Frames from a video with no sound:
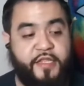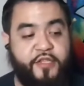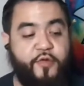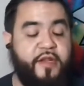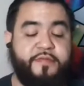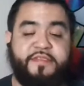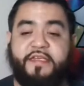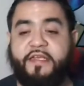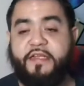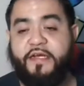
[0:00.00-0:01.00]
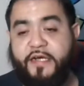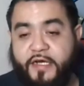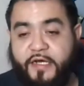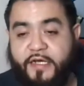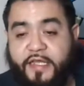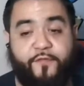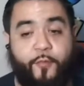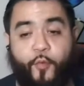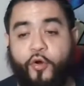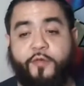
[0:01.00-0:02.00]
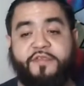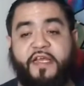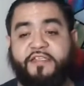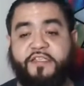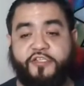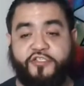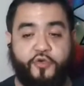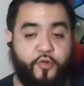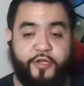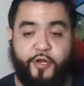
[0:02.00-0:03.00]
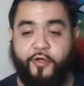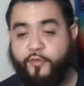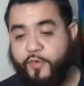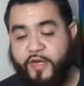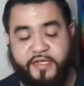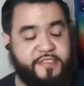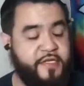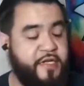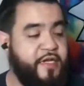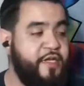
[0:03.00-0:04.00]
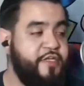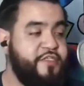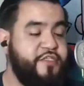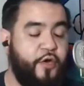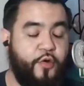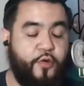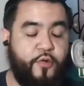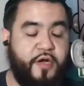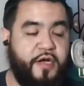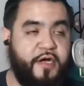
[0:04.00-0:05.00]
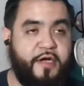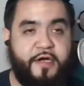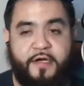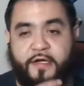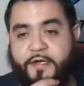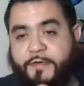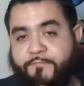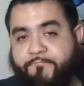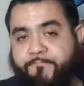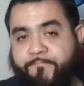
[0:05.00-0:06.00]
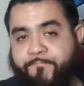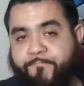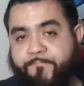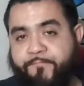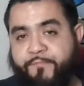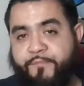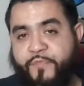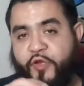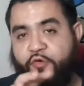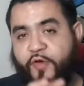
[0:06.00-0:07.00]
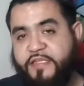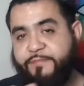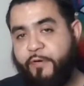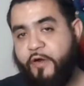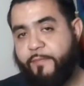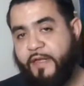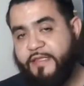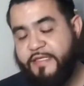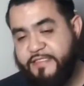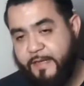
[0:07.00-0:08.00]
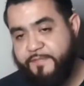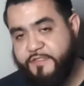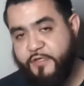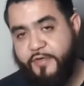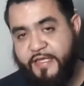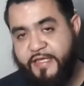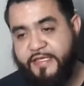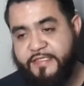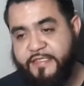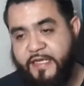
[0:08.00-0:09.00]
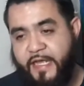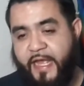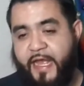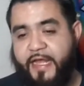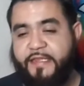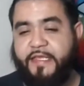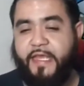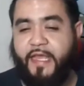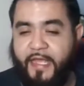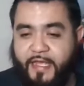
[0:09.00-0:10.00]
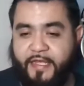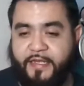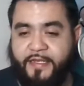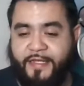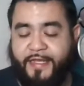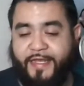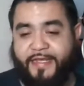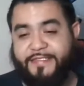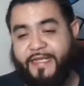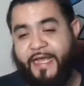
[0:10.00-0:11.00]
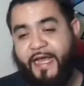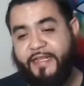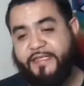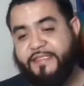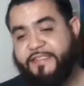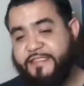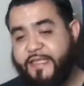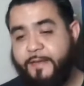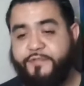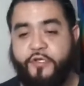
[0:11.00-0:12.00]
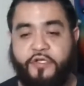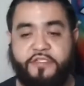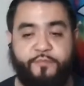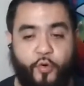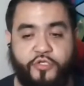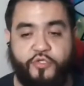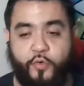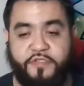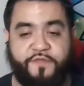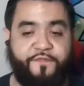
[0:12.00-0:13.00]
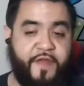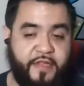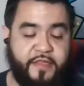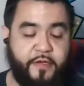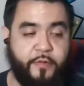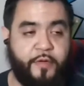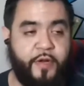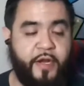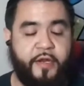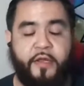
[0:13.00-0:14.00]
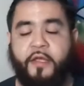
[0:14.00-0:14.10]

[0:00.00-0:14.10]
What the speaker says: Then you end up seeing Evil Morty was actually controlling all the Ricks. So the crazy part about this episode is at the end, it's kind because this episode is more towards a fan theory, right?